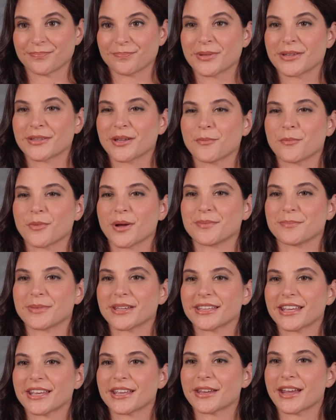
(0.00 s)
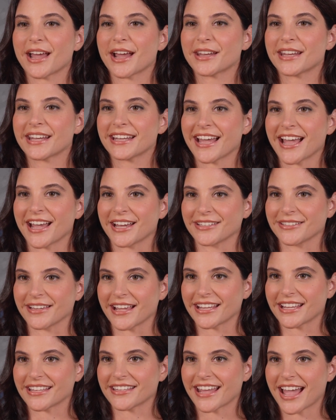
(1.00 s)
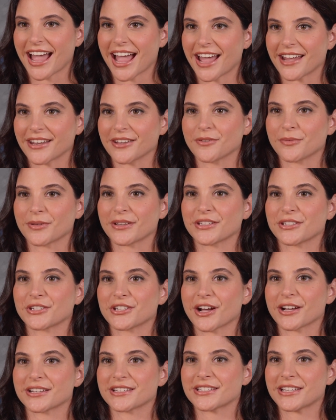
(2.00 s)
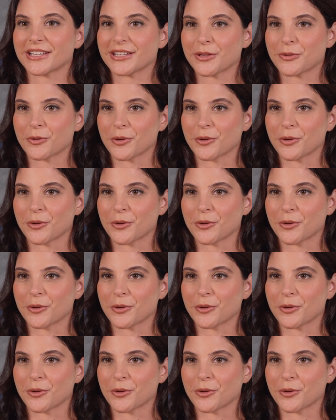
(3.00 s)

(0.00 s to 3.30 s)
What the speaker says: but the woodman declared again that his axe was just an